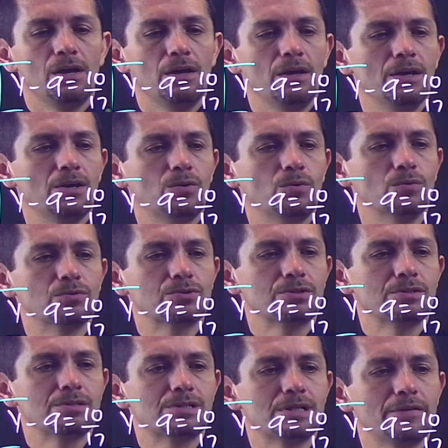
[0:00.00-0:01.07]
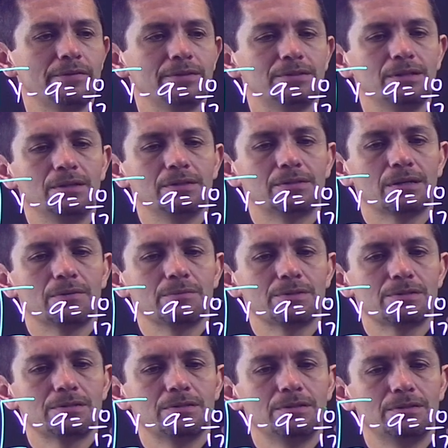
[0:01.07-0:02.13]
equals 17
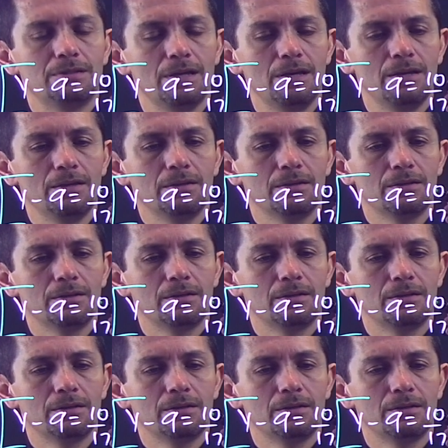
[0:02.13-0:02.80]
times 10